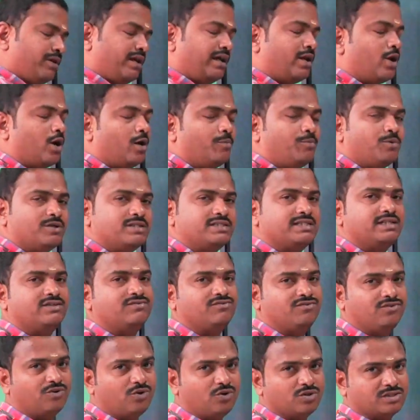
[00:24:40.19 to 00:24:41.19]
opposite
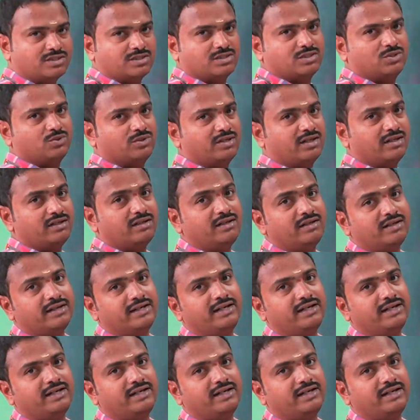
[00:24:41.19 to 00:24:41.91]
force to the